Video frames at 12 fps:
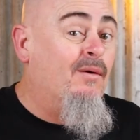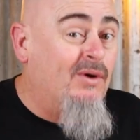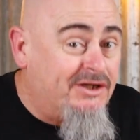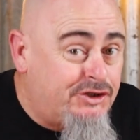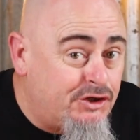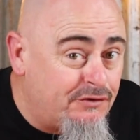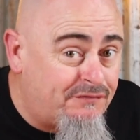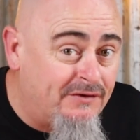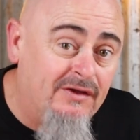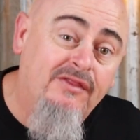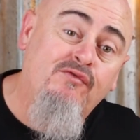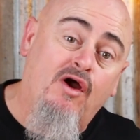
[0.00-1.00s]
And once you
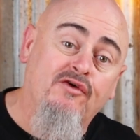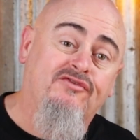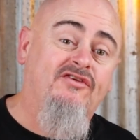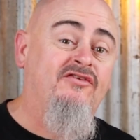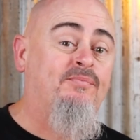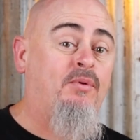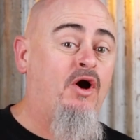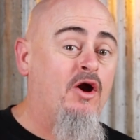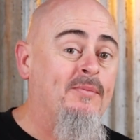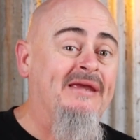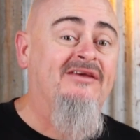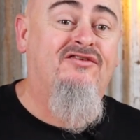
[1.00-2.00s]
feel the roast is
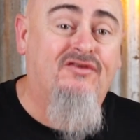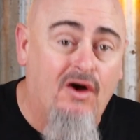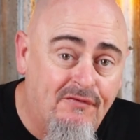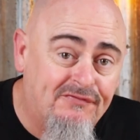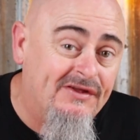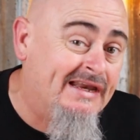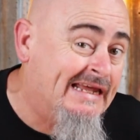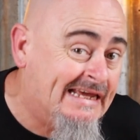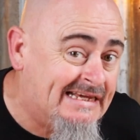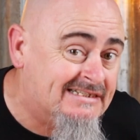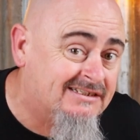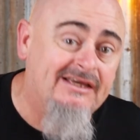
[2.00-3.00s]
probing soft and
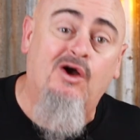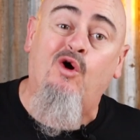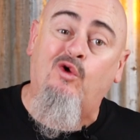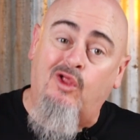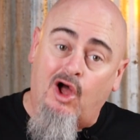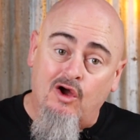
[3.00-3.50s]
easily all